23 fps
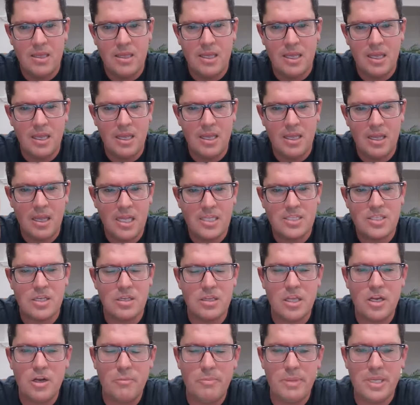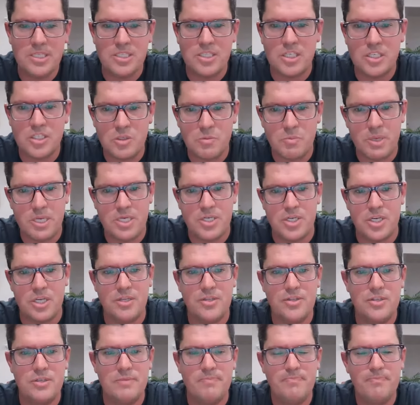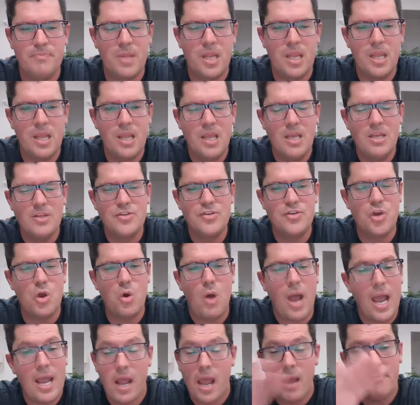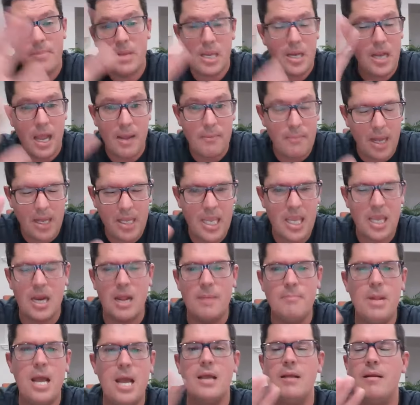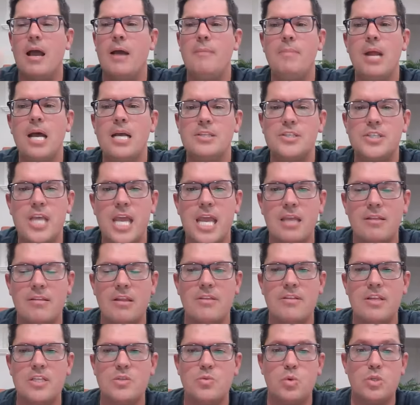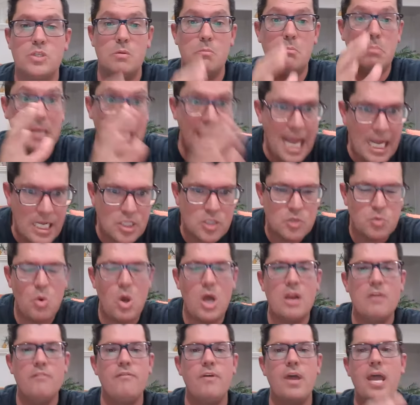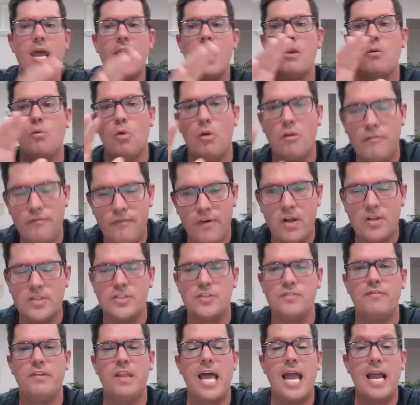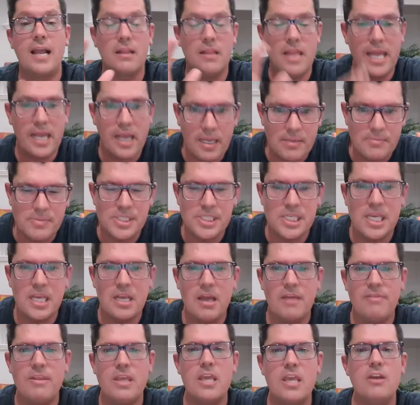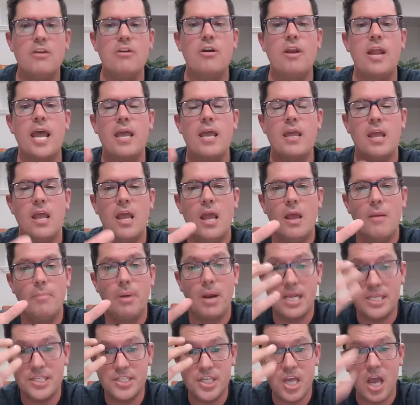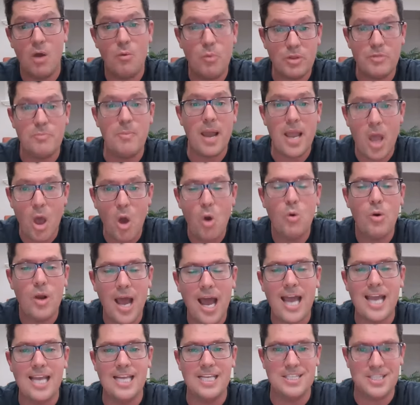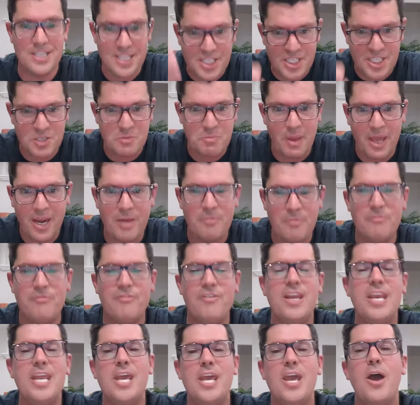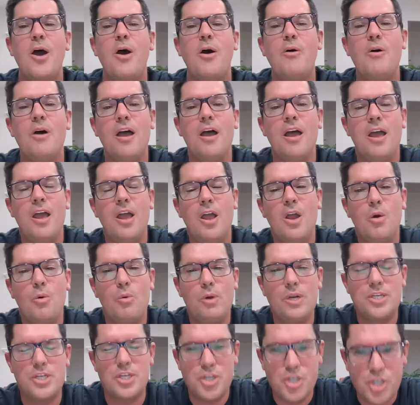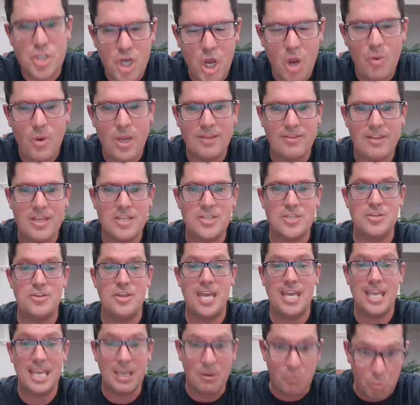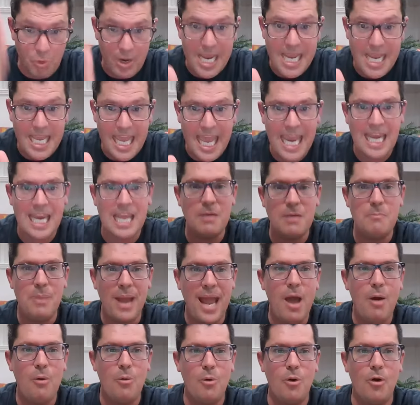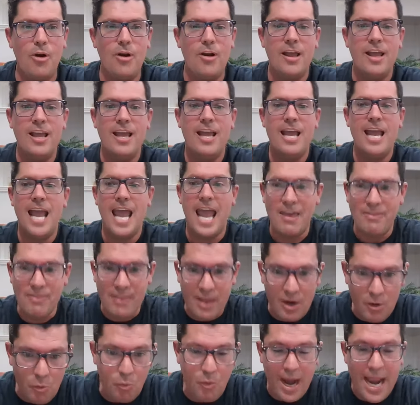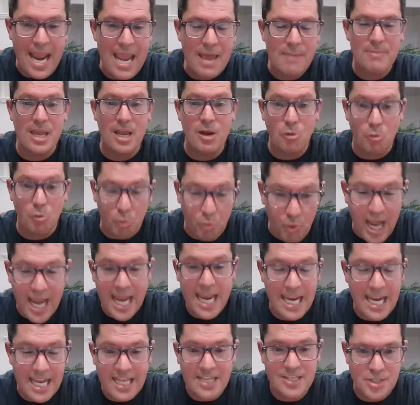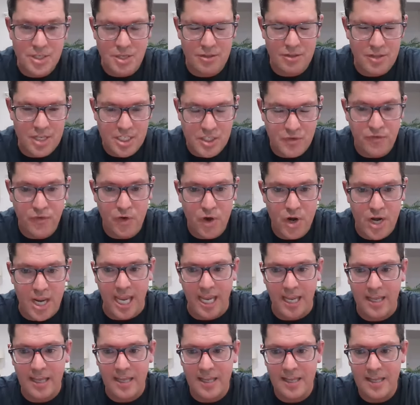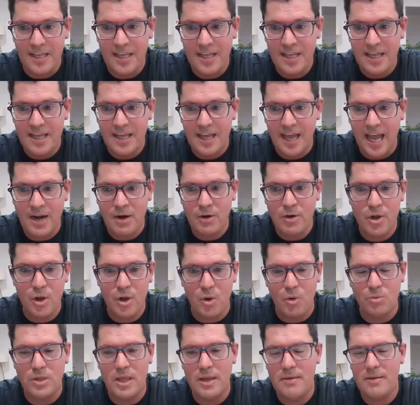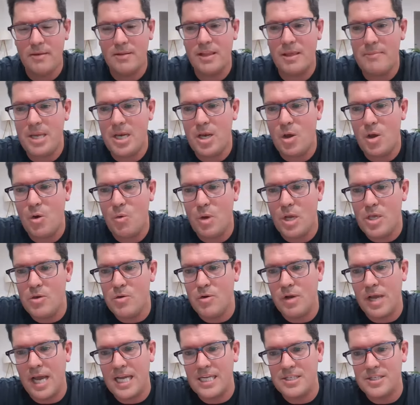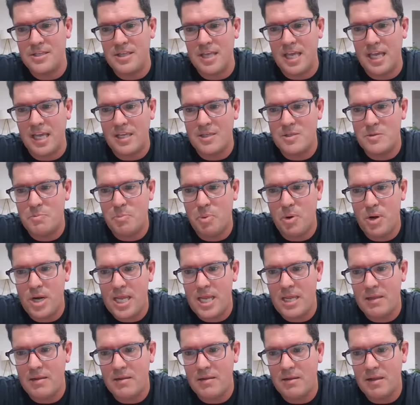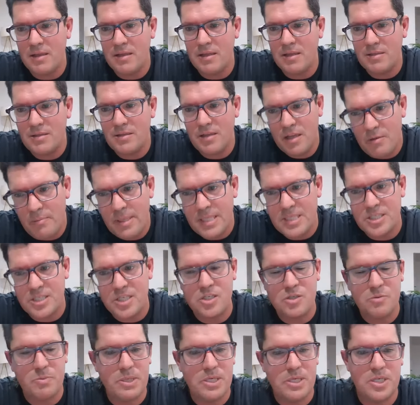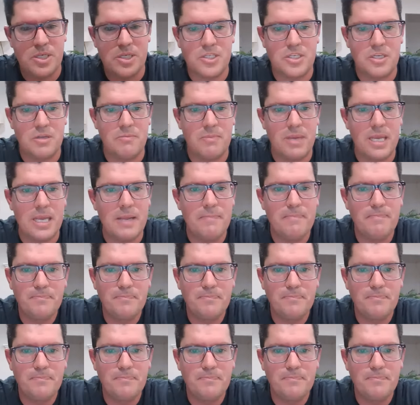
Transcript: It's a little bit suspicious. So, I, I mean, I'm, again, I'm not, I'm not saying that this was a black swan event or a false flag like I'm seeing on the internet, but I saw with my own eyes this sped up video, which is showing this thing regaining power and then ramming right into this footing. I don't know. Let, let me know what you guys think. It's pretty, a little bit suspicious to me.